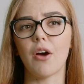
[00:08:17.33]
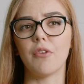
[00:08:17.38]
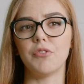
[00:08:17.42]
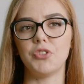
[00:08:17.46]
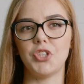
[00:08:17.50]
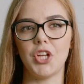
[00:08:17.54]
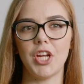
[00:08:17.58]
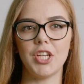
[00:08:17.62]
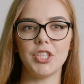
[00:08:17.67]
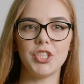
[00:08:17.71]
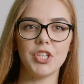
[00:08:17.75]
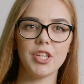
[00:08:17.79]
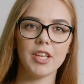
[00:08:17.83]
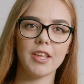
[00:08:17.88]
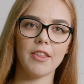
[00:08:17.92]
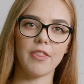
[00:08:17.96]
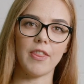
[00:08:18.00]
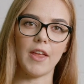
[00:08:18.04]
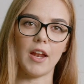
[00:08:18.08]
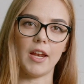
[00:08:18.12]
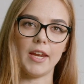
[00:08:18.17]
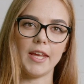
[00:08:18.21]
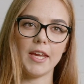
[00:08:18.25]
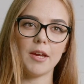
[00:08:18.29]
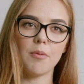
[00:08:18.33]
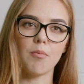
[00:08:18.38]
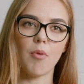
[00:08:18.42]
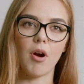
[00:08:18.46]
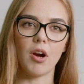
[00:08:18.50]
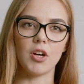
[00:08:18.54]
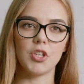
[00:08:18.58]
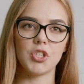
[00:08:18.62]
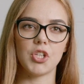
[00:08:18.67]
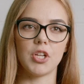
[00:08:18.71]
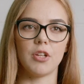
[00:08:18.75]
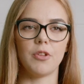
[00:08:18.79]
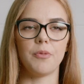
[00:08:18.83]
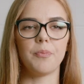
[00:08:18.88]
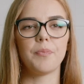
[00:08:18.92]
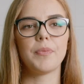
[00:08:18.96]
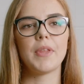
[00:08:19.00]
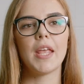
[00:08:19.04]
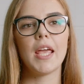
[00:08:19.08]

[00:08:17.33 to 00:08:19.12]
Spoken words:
of changing the League Marshal.